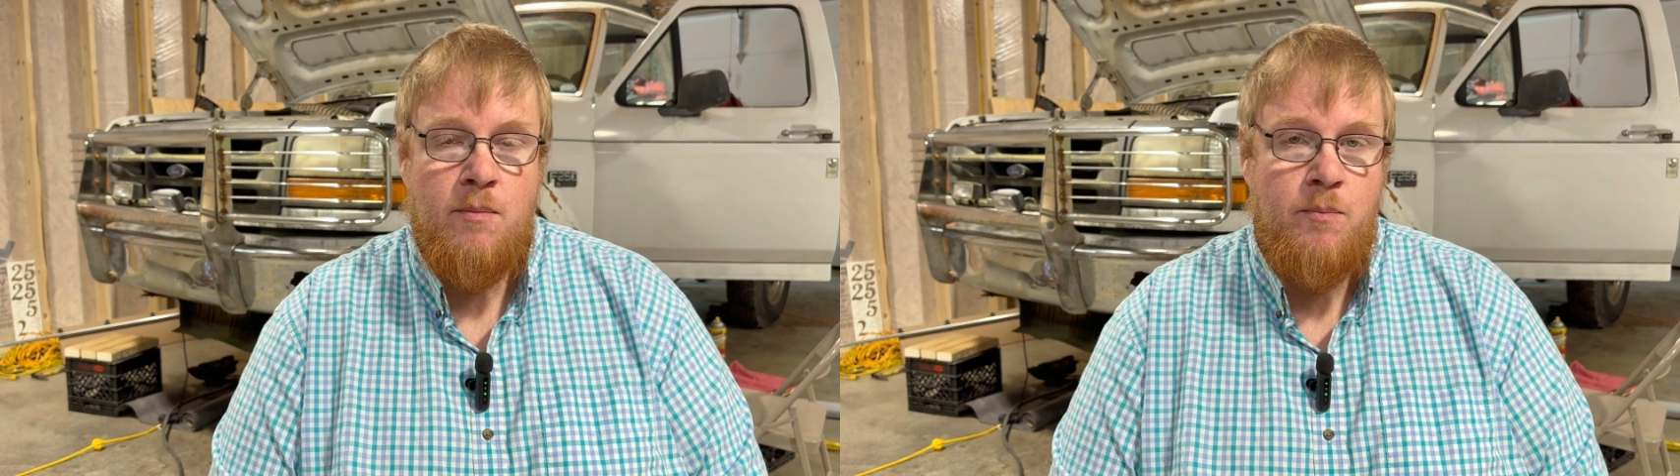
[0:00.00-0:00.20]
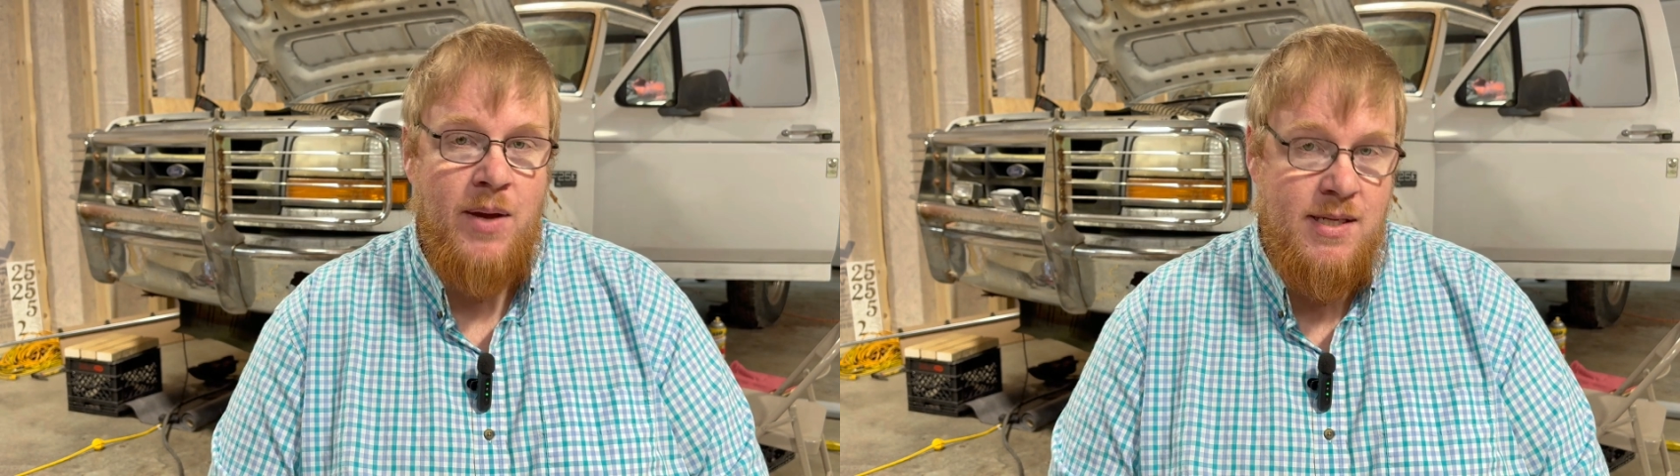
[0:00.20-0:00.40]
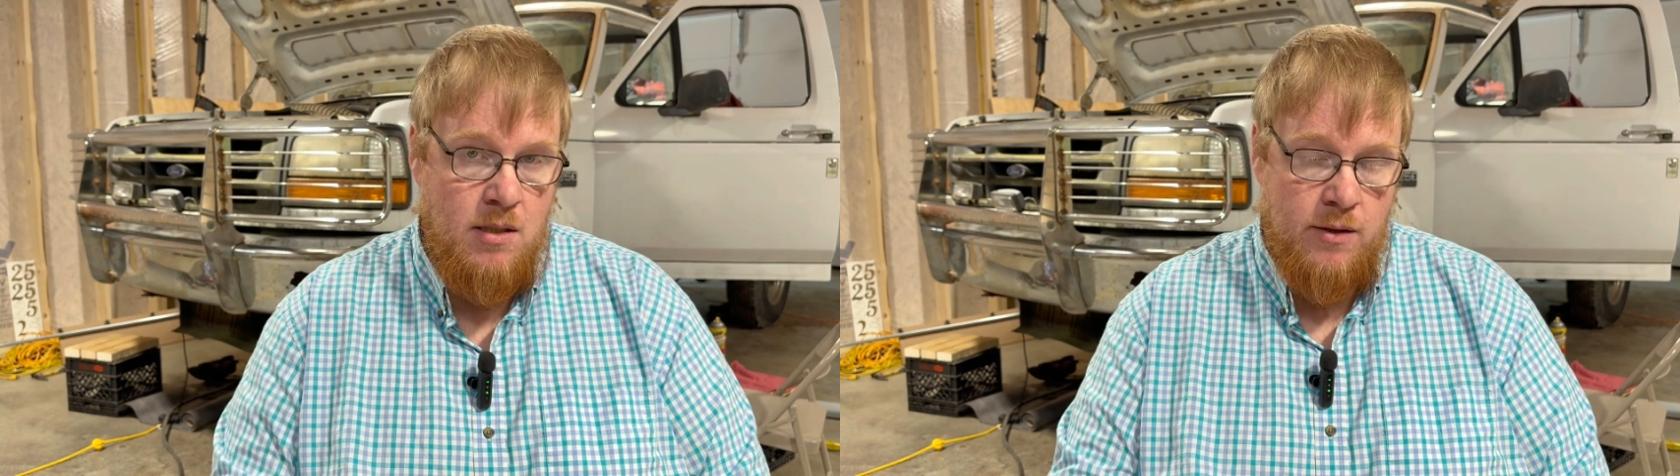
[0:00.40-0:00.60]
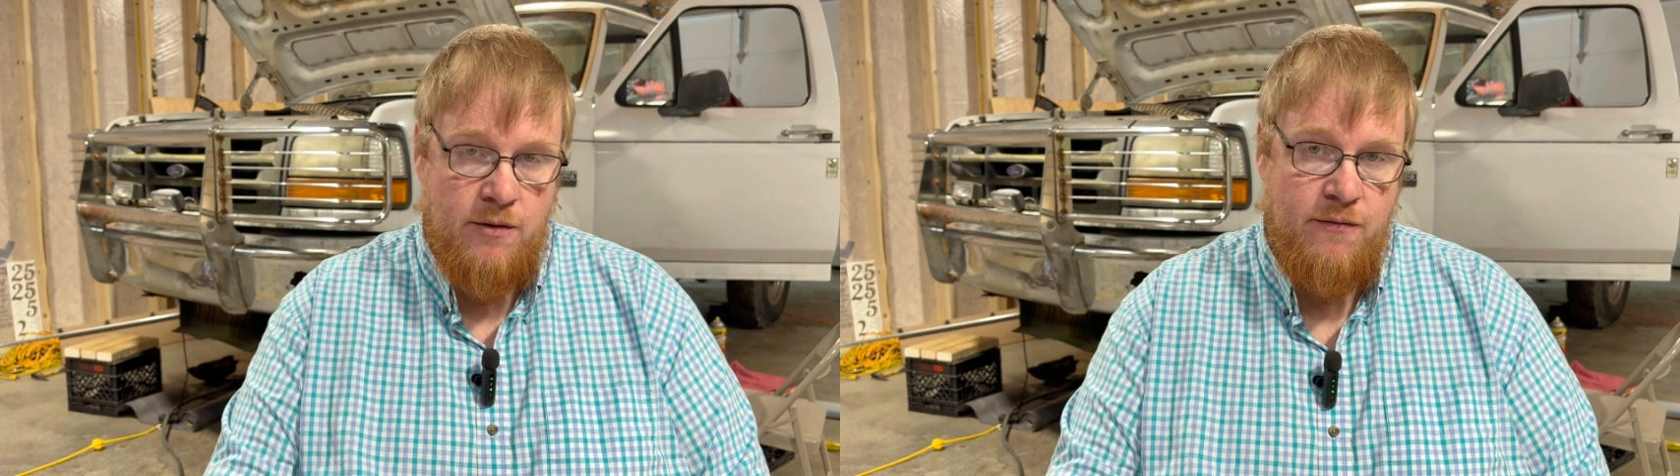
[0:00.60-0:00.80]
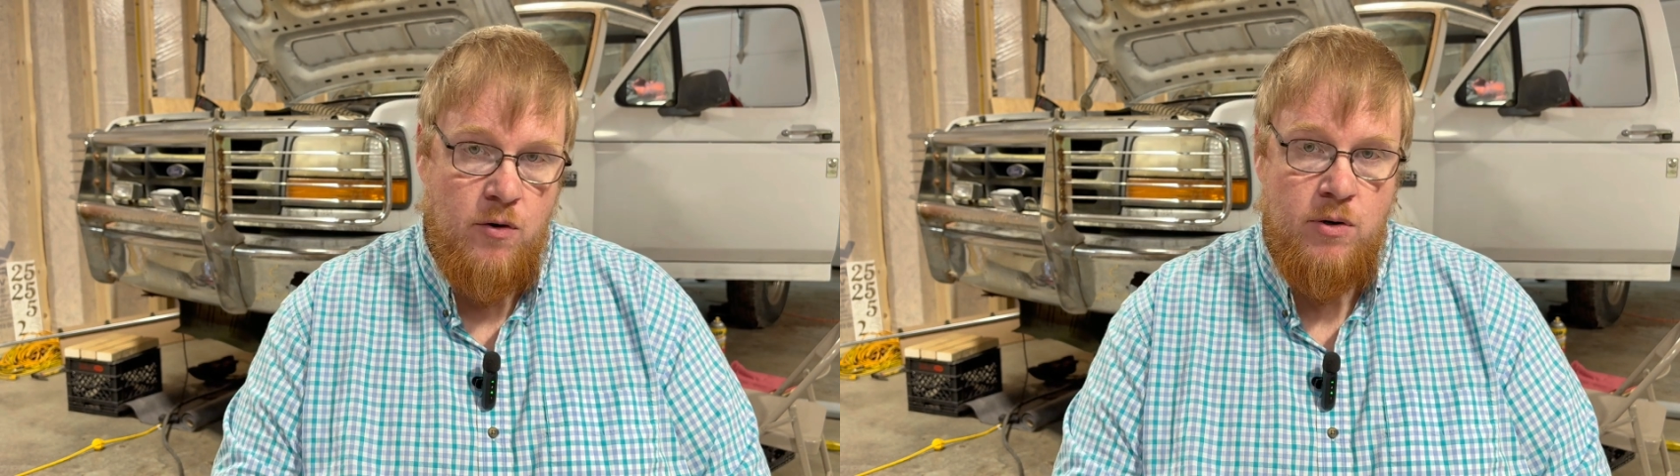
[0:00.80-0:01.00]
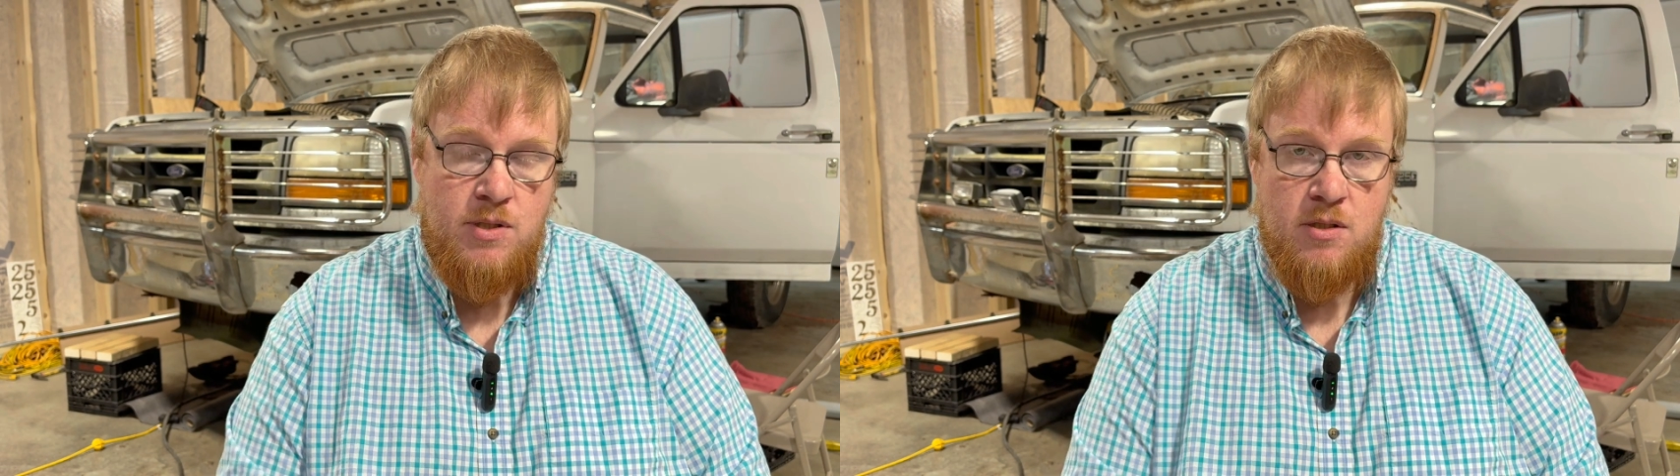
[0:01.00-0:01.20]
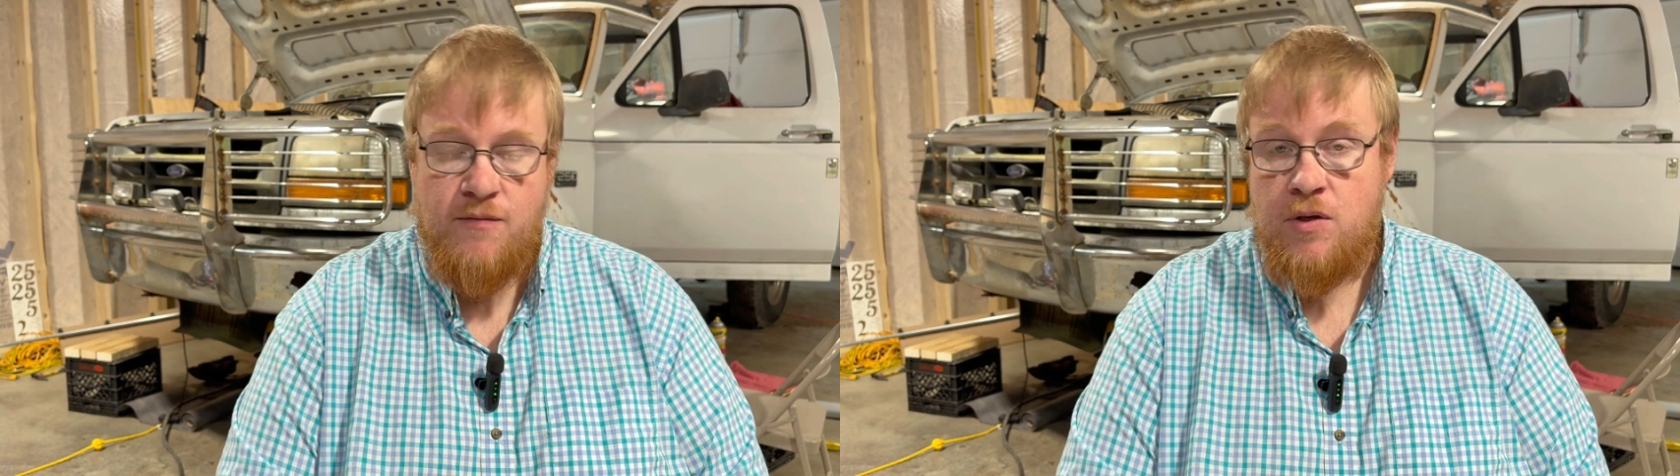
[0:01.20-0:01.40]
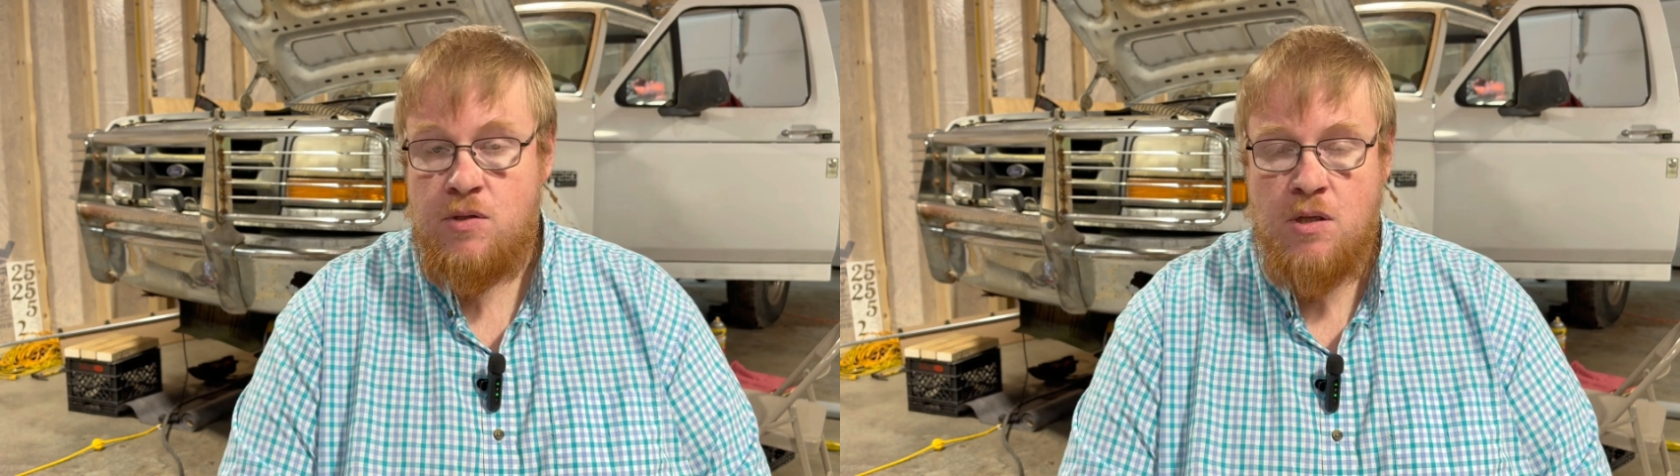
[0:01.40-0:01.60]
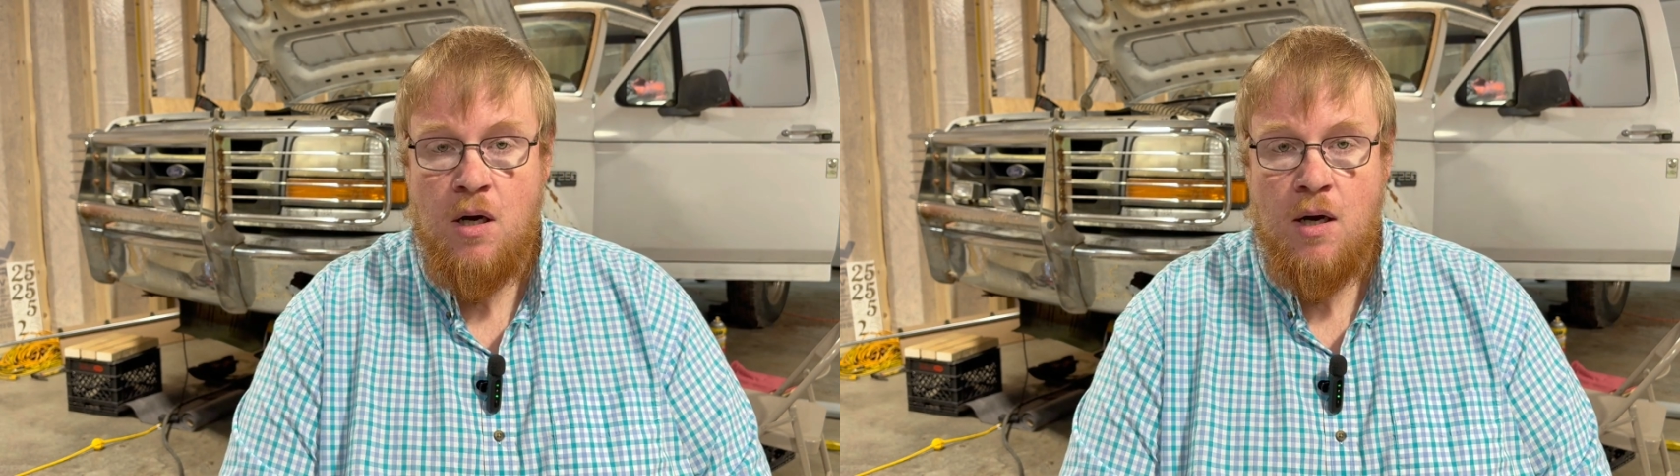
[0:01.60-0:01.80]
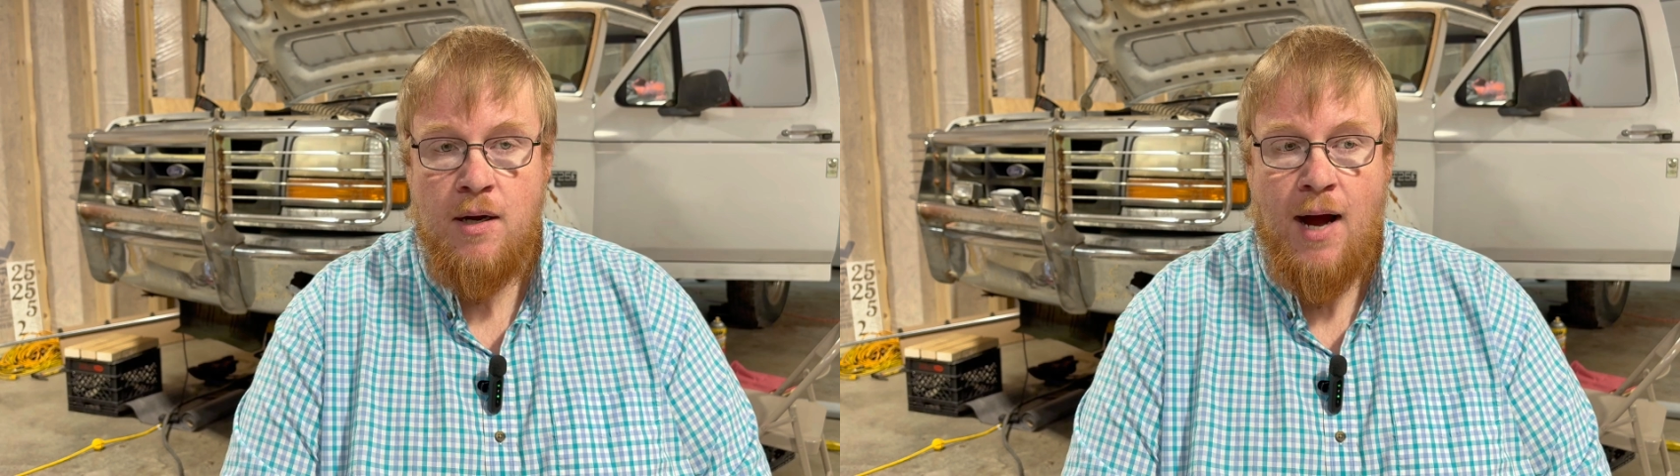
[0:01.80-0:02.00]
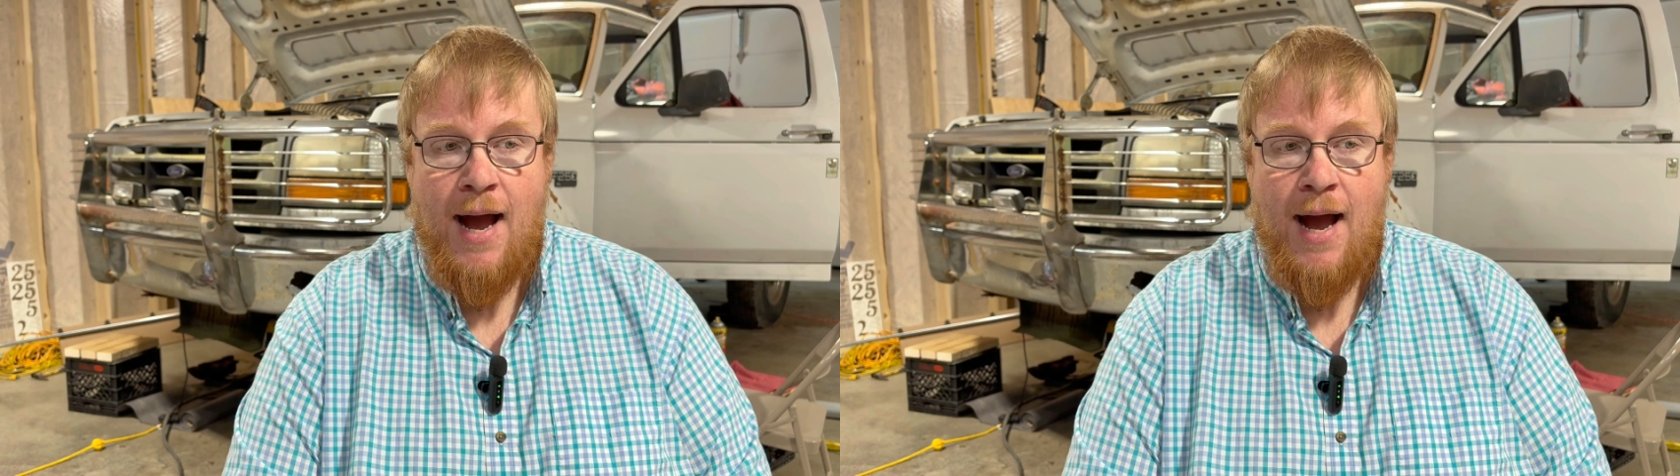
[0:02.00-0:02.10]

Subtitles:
based on the photos and stuff that you saw,